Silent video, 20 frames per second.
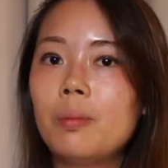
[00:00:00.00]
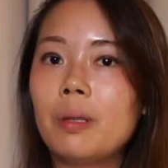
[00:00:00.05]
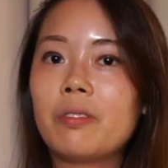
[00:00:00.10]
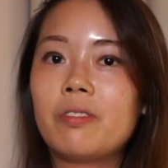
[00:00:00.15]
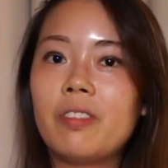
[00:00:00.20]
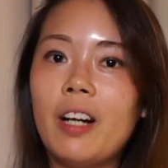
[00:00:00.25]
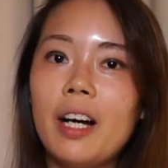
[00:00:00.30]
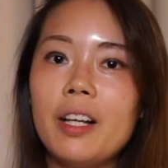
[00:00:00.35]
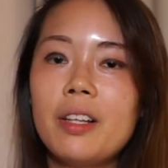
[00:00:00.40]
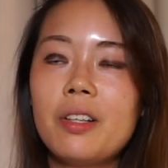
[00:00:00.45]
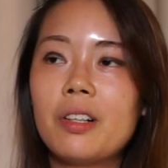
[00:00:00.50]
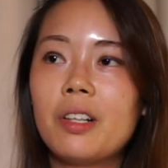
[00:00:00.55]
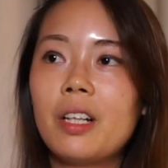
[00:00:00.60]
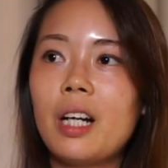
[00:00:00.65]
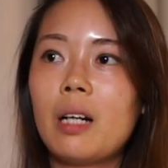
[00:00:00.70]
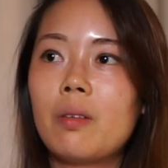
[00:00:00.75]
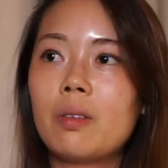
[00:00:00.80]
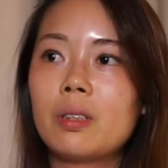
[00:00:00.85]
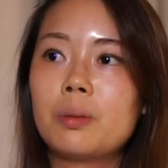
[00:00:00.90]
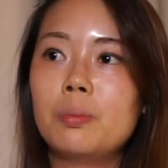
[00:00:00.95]
But rather,
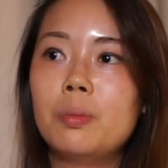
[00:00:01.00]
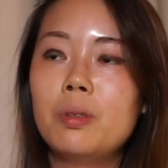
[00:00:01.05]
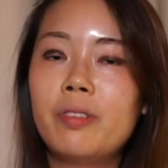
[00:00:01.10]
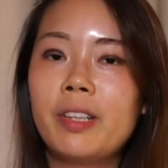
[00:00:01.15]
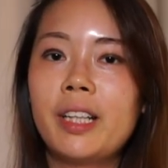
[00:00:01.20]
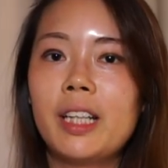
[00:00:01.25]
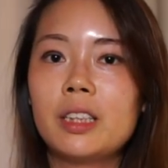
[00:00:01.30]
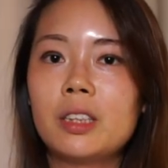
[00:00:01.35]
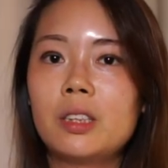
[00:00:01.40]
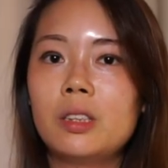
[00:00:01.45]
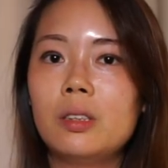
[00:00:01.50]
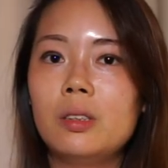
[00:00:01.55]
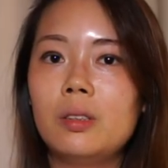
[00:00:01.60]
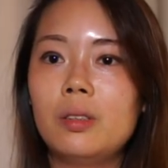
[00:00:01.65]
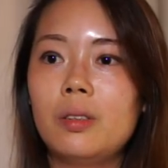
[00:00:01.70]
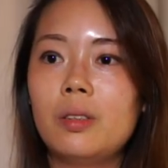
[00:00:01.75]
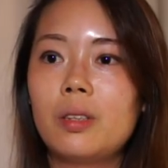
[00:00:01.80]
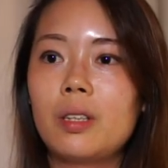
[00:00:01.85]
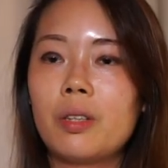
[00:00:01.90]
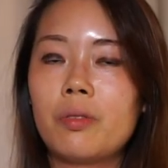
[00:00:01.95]
I was moving
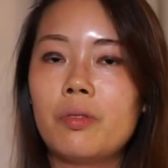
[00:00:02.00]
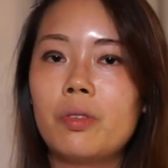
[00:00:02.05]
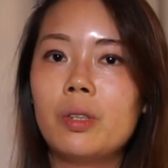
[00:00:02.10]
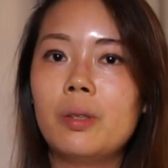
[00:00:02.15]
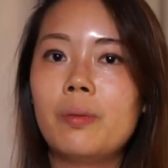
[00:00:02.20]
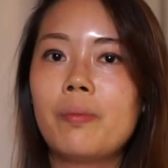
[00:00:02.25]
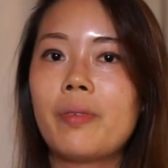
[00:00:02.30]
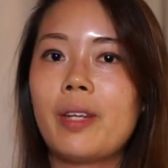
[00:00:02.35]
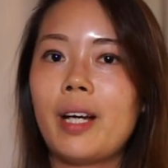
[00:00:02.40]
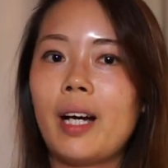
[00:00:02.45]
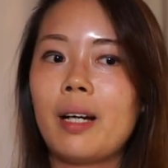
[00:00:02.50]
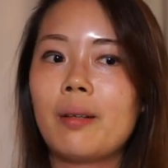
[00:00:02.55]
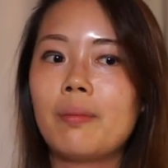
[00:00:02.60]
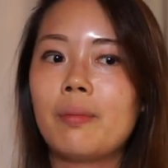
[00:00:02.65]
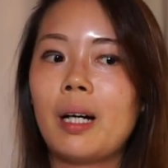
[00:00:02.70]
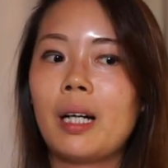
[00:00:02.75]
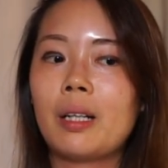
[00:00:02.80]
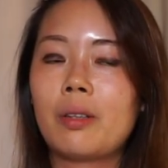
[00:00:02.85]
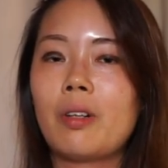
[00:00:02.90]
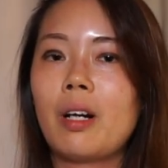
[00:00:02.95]
into the room that
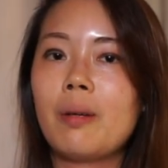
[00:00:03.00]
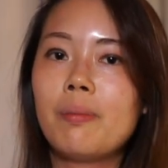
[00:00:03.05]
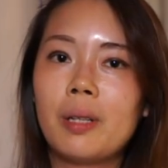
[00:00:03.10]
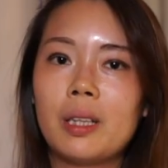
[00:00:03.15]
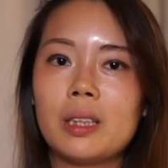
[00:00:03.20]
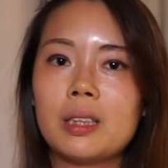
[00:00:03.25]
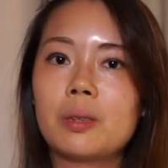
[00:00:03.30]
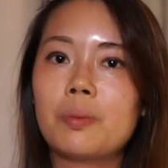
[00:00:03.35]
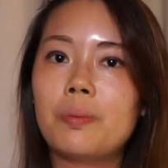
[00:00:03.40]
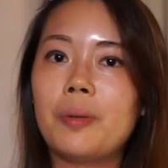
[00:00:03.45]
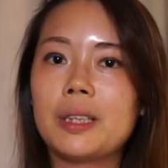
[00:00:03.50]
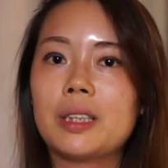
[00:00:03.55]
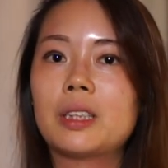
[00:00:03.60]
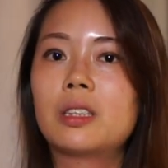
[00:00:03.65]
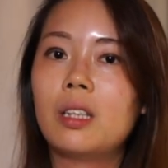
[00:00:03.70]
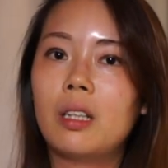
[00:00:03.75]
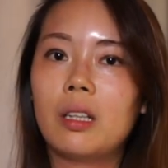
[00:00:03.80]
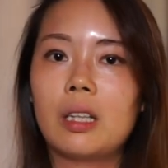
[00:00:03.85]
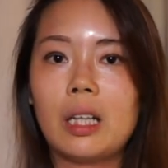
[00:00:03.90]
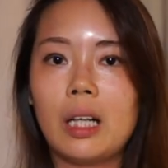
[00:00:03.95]
my grandparents once
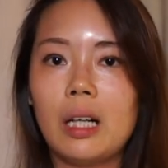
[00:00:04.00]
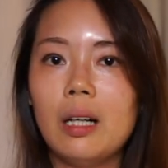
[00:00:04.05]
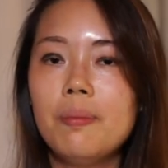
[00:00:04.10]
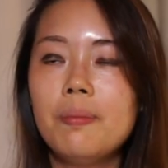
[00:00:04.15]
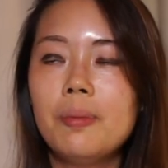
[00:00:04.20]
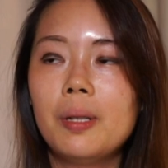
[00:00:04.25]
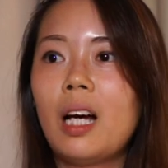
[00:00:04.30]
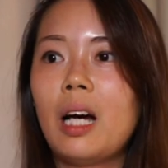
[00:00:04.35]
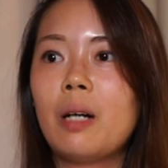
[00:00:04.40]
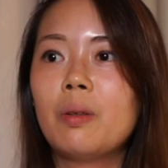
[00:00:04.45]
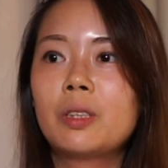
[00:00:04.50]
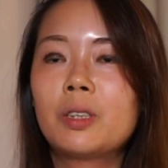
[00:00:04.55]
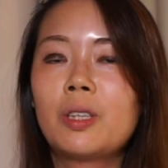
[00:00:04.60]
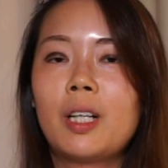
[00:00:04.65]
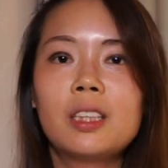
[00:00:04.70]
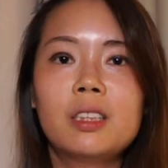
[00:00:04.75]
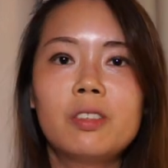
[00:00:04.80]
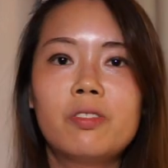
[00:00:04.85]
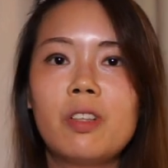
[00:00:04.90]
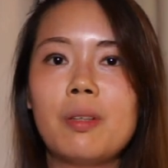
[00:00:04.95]
took up. I was
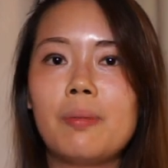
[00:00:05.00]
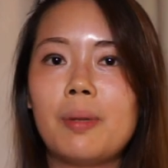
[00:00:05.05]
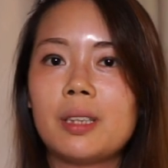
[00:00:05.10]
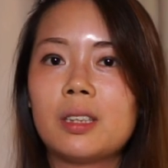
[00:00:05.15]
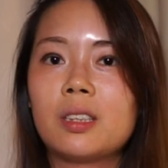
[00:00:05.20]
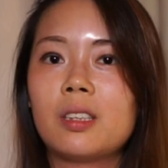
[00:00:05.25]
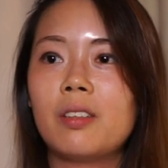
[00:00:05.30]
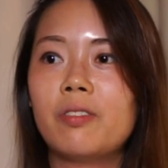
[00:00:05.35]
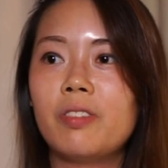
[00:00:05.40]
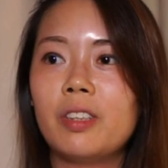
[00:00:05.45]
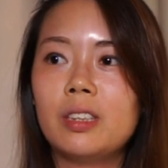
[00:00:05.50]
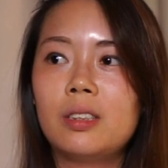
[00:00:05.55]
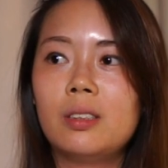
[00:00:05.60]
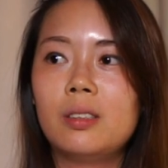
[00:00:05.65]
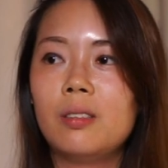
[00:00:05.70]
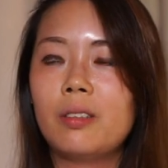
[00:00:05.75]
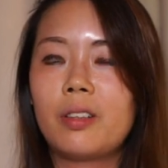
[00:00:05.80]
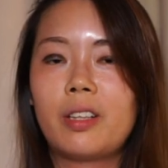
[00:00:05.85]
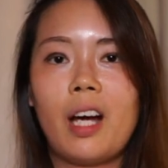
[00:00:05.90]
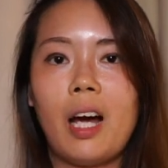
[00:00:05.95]
trying to fit my stuff
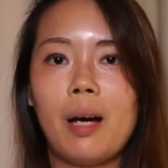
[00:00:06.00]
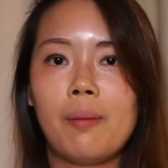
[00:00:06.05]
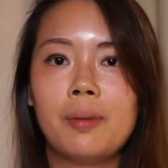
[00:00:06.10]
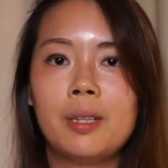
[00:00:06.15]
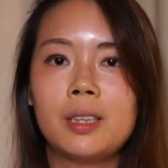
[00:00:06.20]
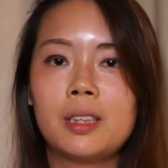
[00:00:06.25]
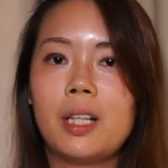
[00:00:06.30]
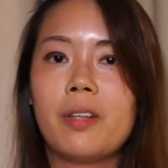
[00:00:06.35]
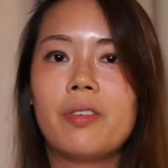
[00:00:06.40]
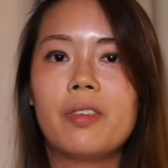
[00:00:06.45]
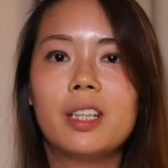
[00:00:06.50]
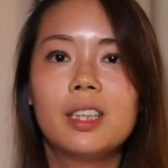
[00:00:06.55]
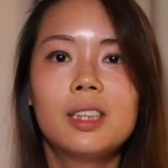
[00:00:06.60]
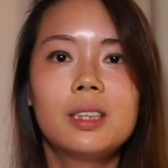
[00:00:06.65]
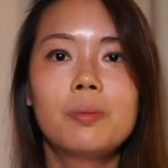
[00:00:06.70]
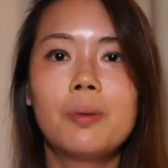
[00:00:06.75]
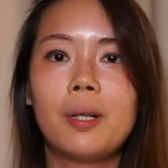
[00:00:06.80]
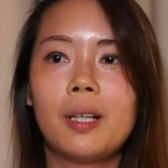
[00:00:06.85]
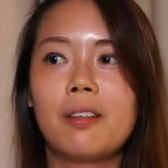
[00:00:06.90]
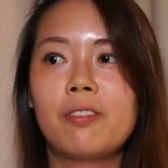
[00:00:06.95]
into the cabinets and this
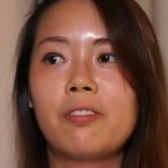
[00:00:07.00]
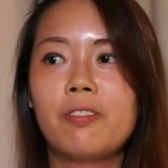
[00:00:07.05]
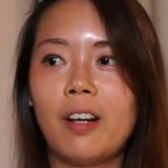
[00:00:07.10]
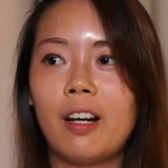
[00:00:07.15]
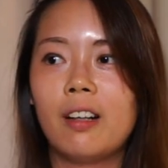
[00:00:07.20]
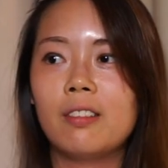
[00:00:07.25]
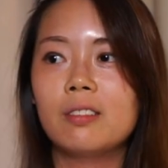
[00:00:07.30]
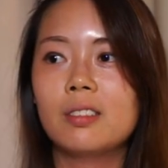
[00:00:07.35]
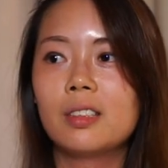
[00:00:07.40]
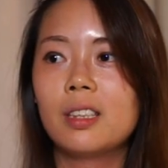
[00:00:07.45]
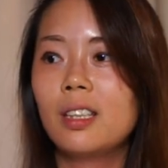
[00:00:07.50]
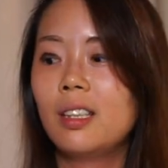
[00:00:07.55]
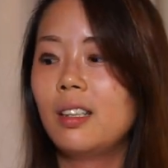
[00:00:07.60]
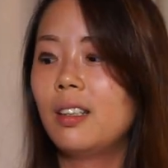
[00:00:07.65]
is when I found